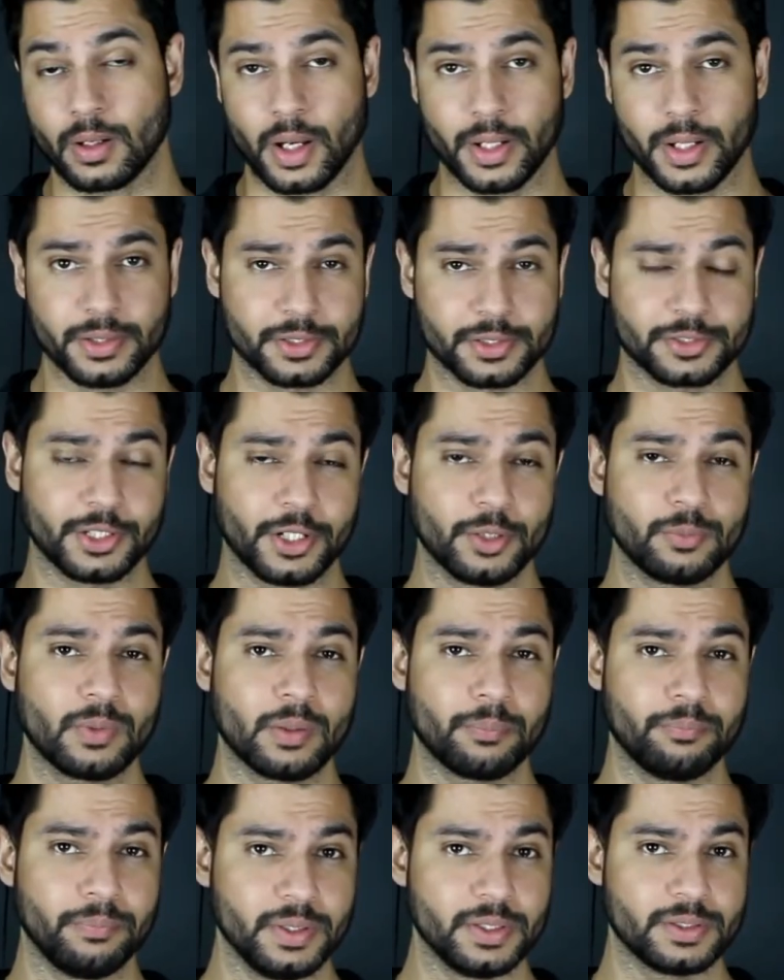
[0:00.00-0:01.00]
Still
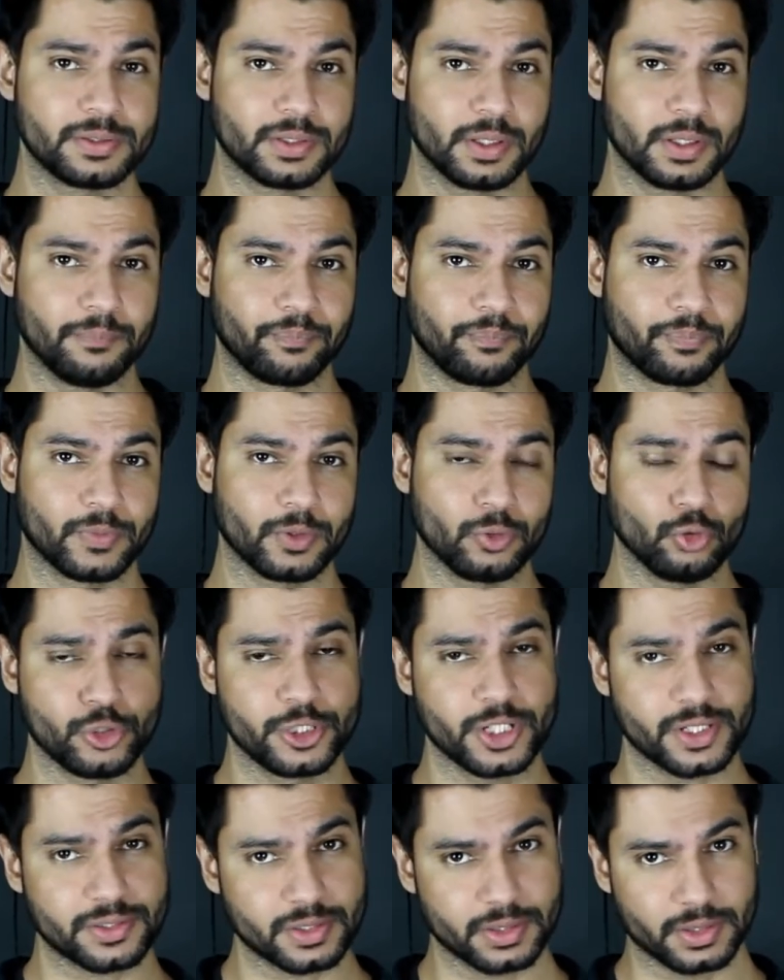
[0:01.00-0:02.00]
without a clue, the
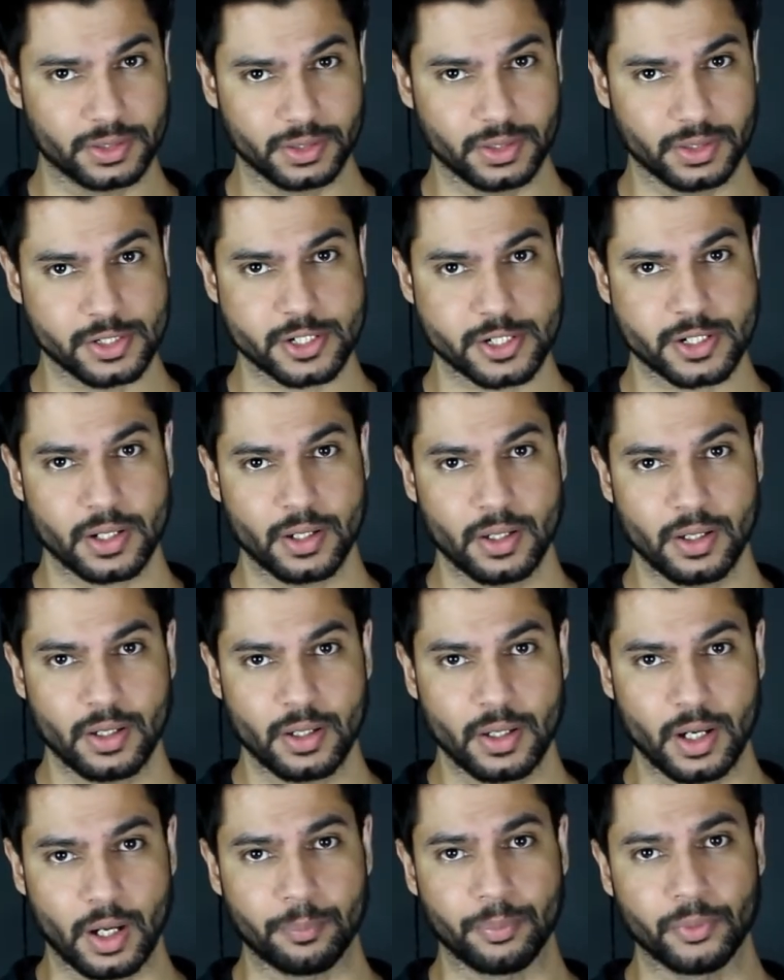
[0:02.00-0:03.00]
next day,
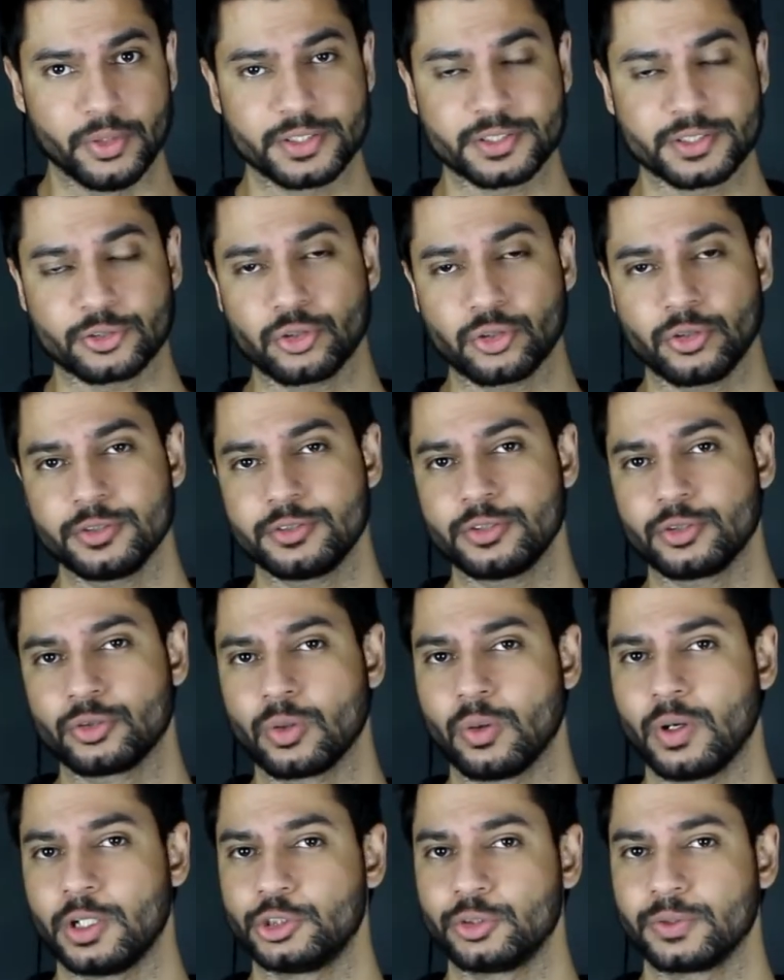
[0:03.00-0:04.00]
the police asked the
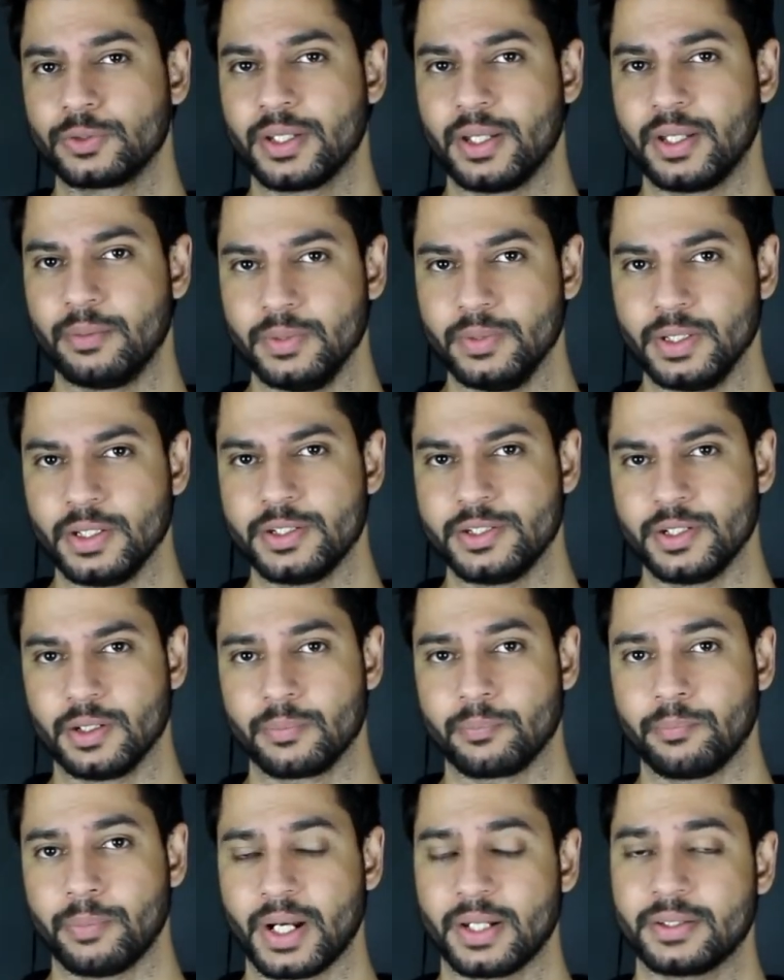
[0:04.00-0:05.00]
media for
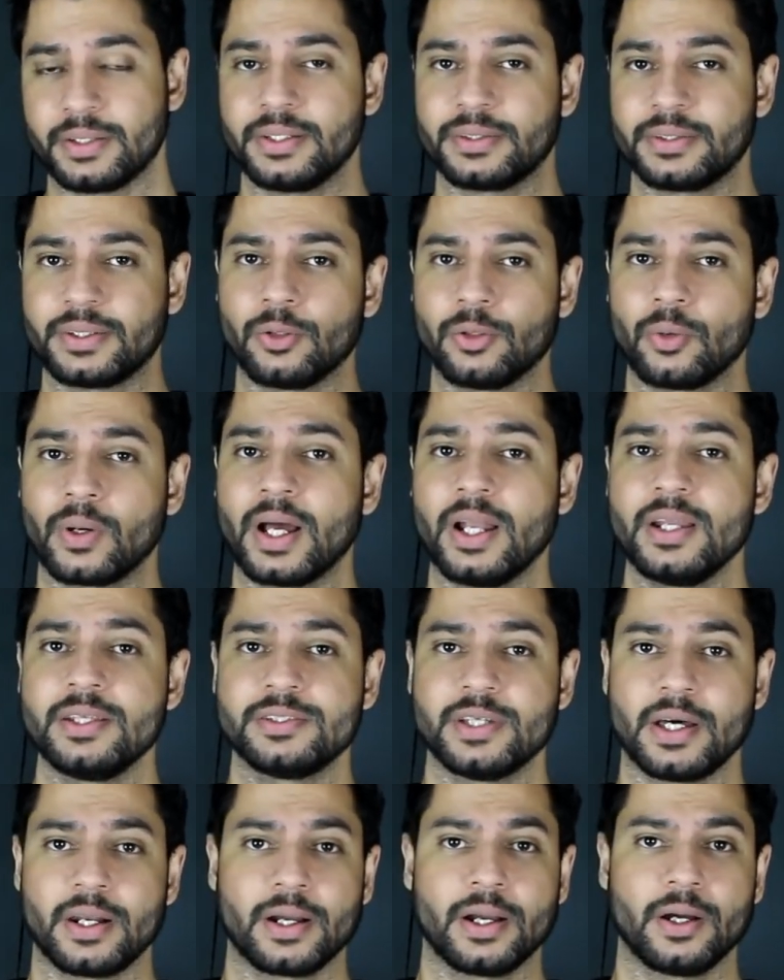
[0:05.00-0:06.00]
help in trying to
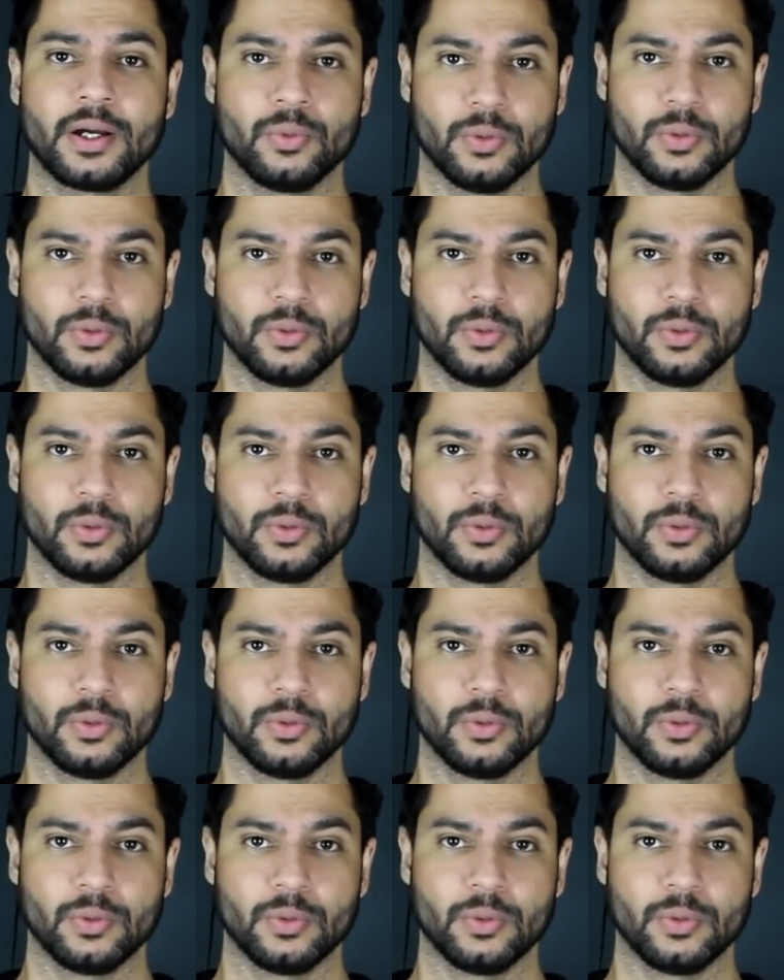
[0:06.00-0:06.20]
locate the